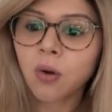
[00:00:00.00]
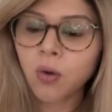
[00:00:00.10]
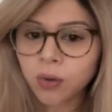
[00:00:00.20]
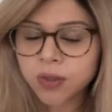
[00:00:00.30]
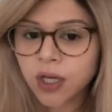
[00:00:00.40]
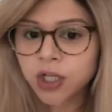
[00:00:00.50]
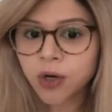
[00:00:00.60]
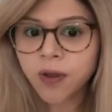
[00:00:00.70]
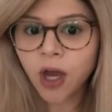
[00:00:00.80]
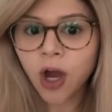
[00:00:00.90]
Also,
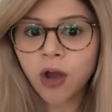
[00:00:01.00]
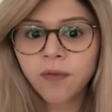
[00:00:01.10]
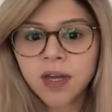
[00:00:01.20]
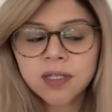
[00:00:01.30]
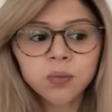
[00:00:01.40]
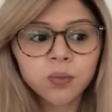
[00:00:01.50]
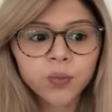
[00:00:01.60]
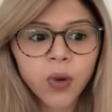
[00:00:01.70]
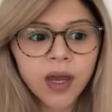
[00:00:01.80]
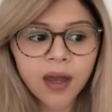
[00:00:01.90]
during COVID,
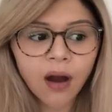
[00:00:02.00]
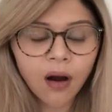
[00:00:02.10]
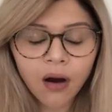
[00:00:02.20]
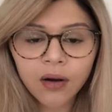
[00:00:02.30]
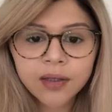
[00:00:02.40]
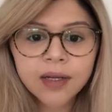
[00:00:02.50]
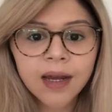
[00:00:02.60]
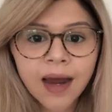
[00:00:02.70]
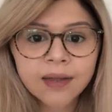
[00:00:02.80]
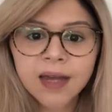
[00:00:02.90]
we aren't
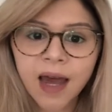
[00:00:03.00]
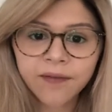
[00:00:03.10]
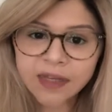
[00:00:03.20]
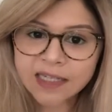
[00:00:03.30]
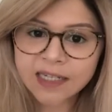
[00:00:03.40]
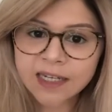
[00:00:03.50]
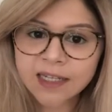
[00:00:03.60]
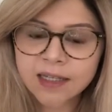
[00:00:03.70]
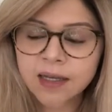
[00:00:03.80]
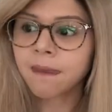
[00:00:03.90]
allowed to have
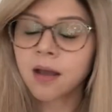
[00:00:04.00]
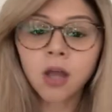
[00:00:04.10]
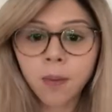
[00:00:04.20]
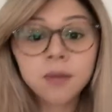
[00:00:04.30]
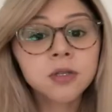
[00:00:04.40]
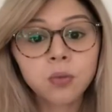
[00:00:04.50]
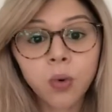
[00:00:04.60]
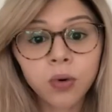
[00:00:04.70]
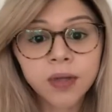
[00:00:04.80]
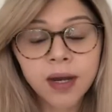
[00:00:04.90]
visitors come up to the
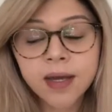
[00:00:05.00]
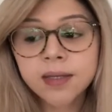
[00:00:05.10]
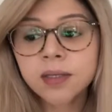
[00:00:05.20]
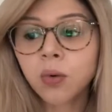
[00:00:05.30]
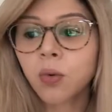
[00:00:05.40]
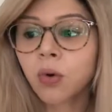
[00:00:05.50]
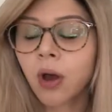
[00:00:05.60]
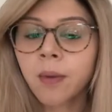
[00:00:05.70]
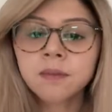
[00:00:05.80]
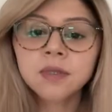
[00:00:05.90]
ward, that is, or
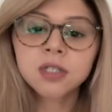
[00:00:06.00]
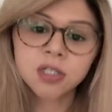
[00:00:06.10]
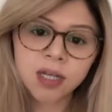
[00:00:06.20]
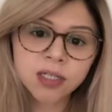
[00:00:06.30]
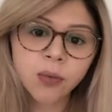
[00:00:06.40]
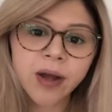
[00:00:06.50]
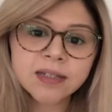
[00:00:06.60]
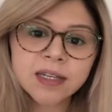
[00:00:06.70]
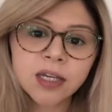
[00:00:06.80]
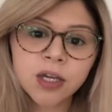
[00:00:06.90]
come up into
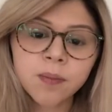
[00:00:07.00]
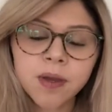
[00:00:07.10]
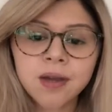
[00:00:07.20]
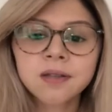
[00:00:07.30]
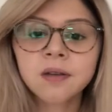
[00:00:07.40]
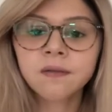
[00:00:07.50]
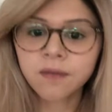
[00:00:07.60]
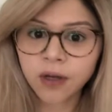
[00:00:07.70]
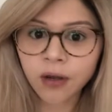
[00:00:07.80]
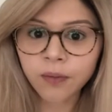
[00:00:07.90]
ITU because of,
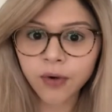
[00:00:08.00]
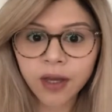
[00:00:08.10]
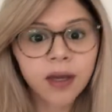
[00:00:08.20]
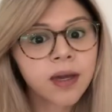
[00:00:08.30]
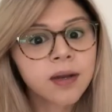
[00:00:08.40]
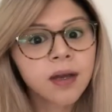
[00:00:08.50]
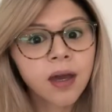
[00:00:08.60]
you know, bringing in